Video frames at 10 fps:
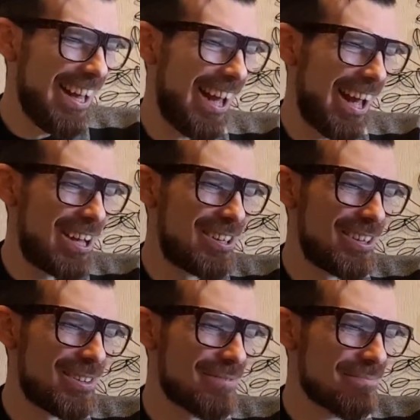um,
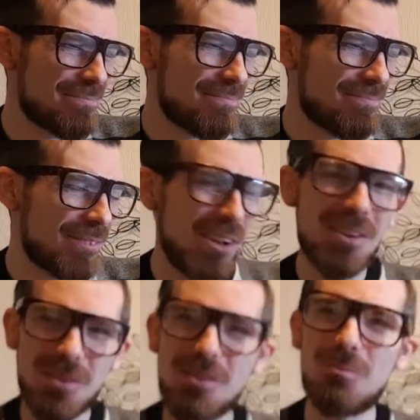
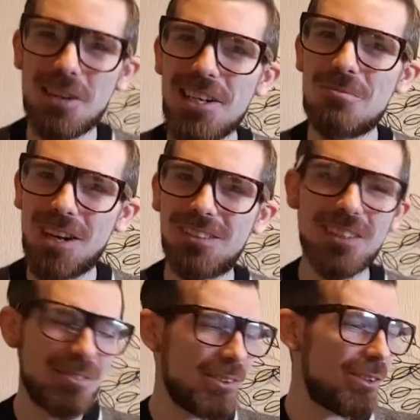it's pretty
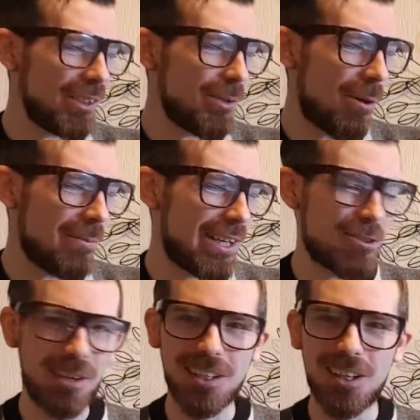impressive. It's only a one minute
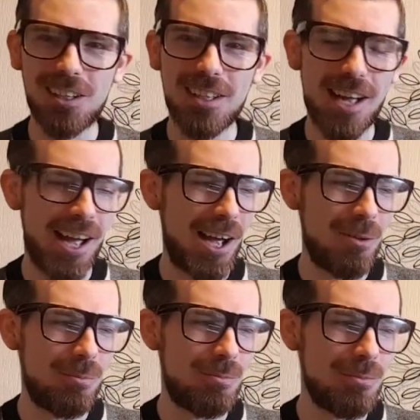trailer.
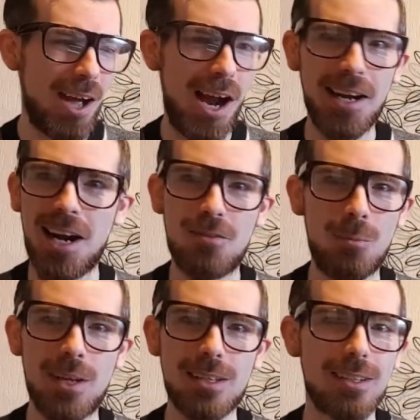Um, highlight for
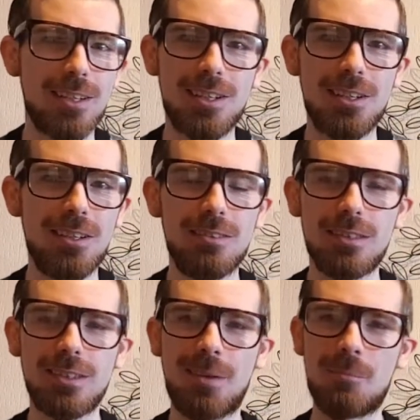me.
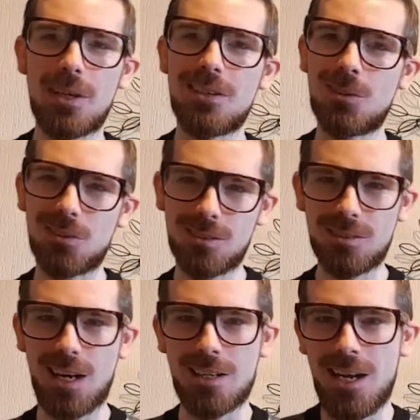Seeing Gambino just
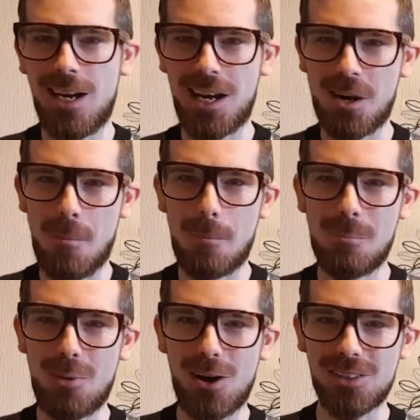stand there like a
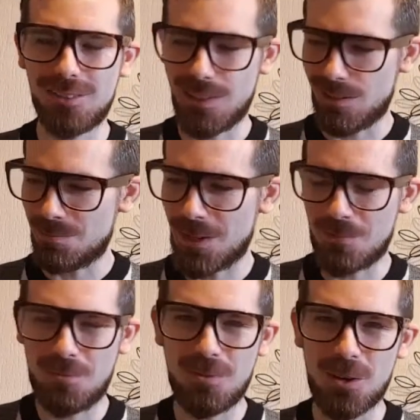boss in his big
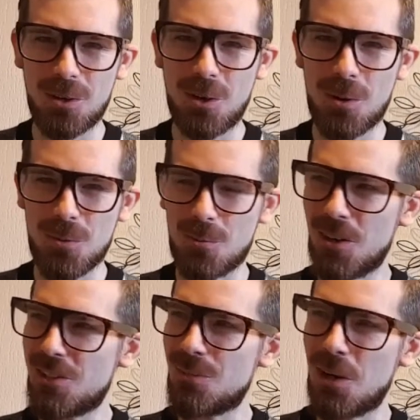fur coat,
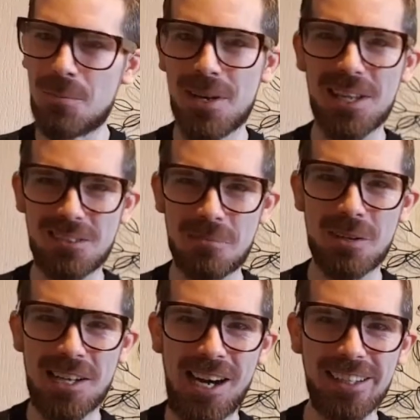watching what appeared to
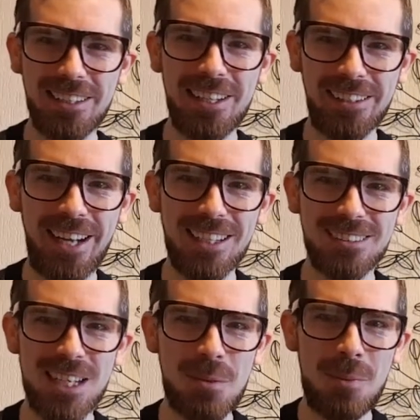be that, that
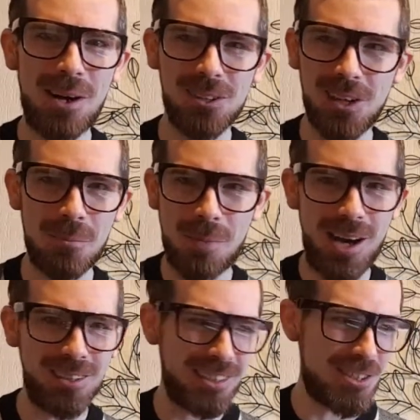lightsaber battle or
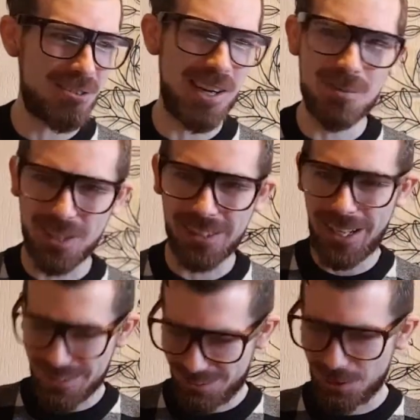battle on the train with the
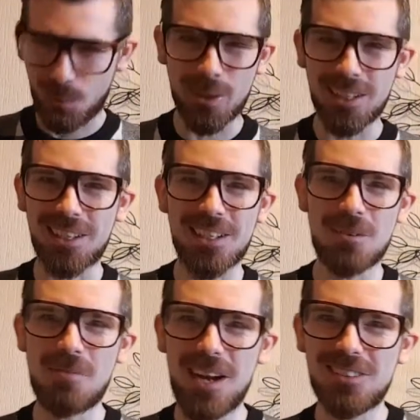lights glowing and the
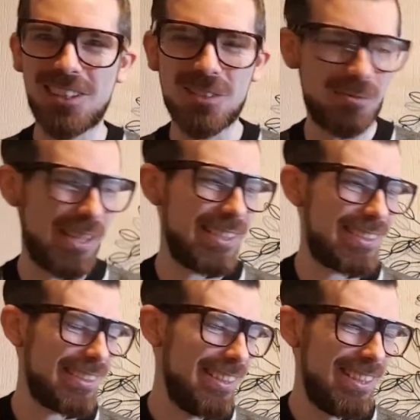effect on his face.